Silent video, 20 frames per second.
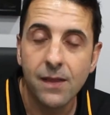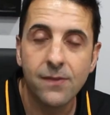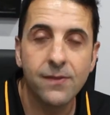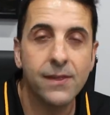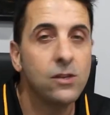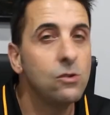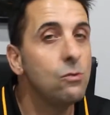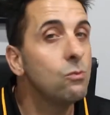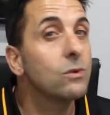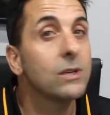
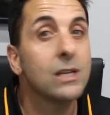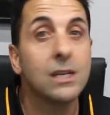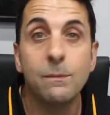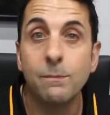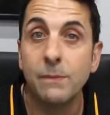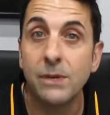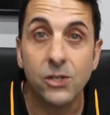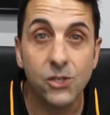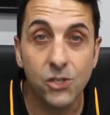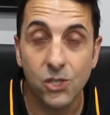then you
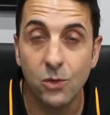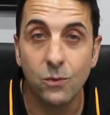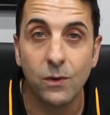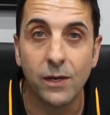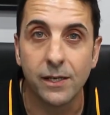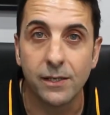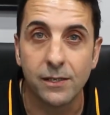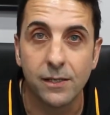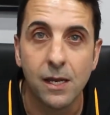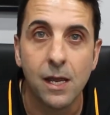commit to
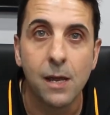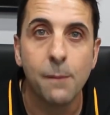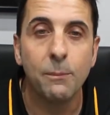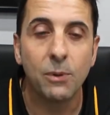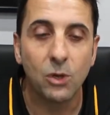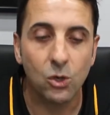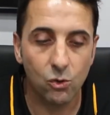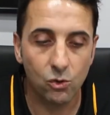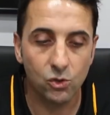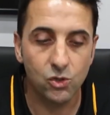it,
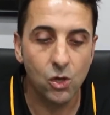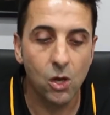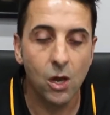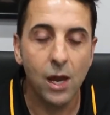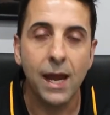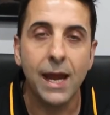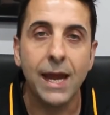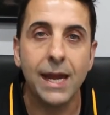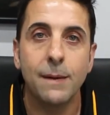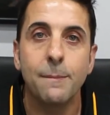because
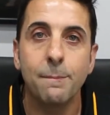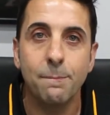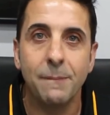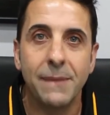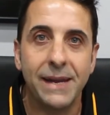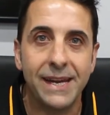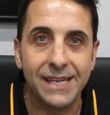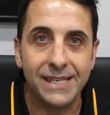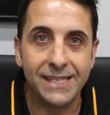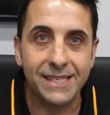it
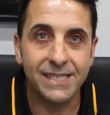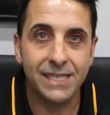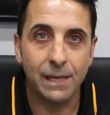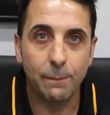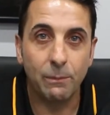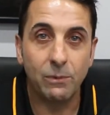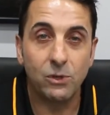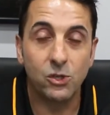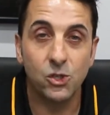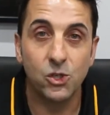means
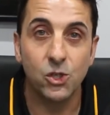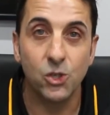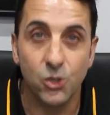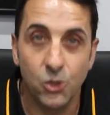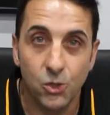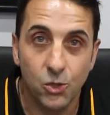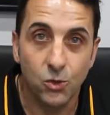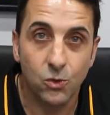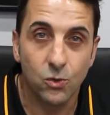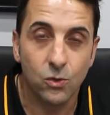something to
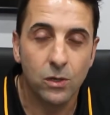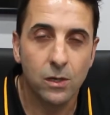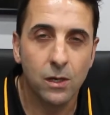you.